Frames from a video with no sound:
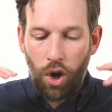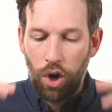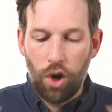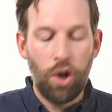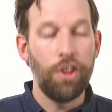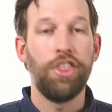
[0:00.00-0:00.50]

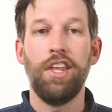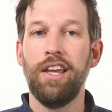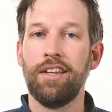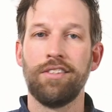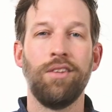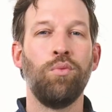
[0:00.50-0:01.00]
all
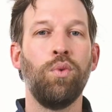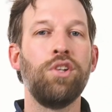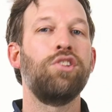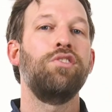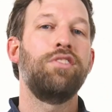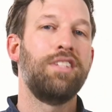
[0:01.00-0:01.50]
things and
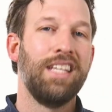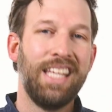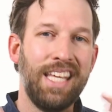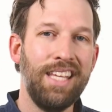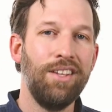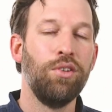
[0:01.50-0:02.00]
wishes to
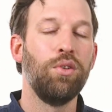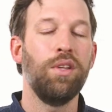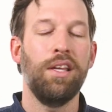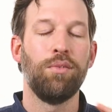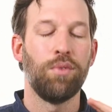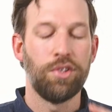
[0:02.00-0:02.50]
heal
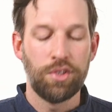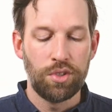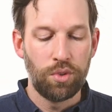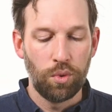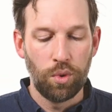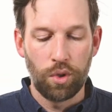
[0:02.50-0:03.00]
and
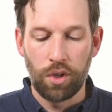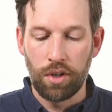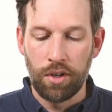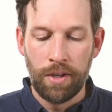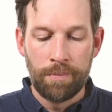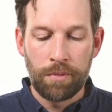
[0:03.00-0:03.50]

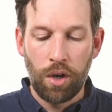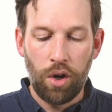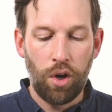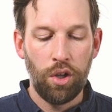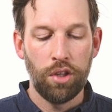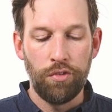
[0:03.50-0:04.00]
restore
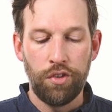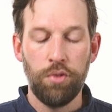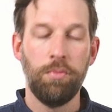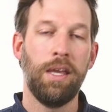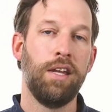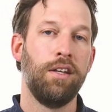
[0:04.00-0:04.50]
all of
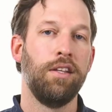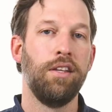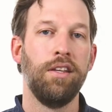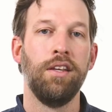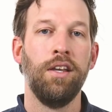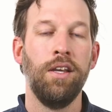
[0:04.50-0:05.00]

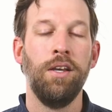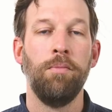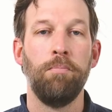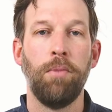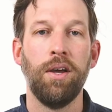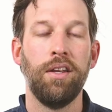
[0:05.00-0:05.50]
humanity,
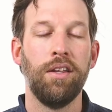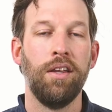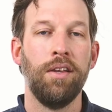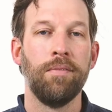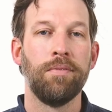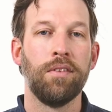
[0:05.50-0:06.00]
but
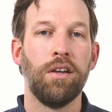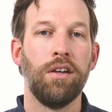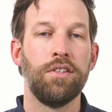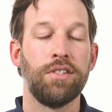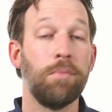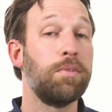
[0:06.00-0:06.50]

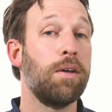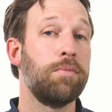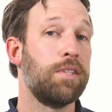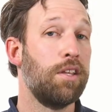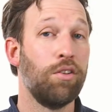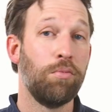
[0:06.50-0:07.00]
sometimes
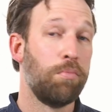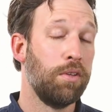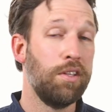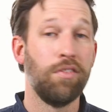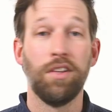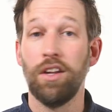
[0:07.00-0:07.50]
they don't
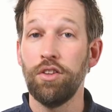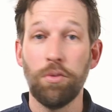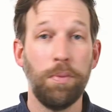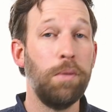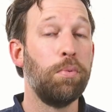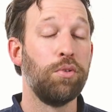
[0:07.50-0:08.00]
believe it. Other
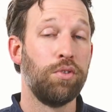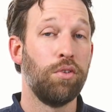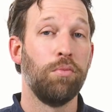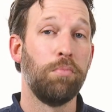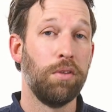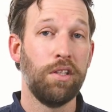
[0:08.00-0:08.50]
people
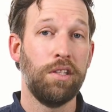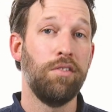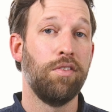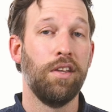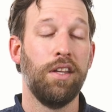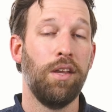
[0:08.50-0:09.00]
don't believe
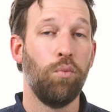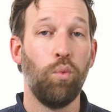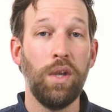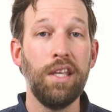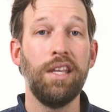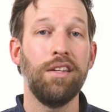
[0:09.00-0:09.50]
it. And
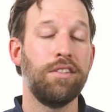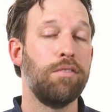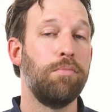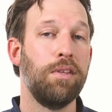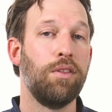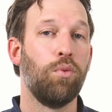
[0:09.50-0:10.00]
we get to
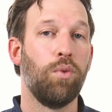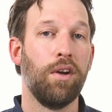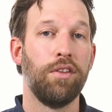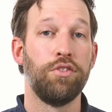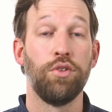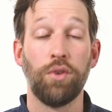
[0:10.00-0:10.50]
be the
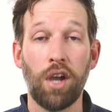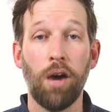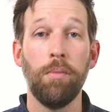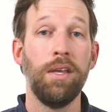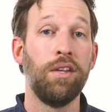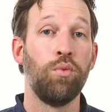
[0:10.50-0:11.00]
ones who come
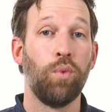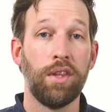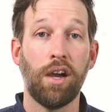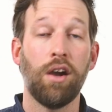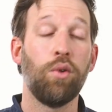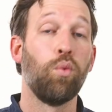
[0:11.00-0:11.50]
in with
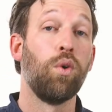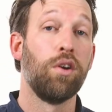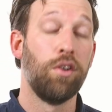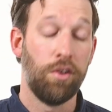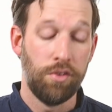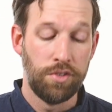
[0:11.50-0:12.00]
our
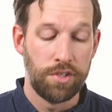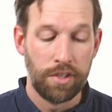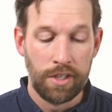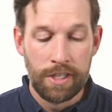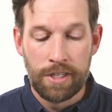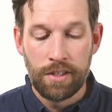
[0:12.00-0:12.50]
words
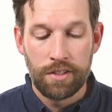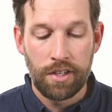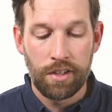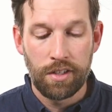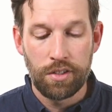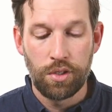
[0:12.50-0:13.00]

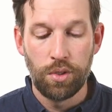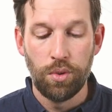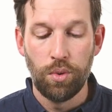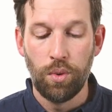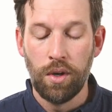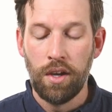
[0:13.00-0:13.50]

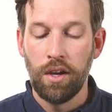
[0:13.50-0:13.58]
to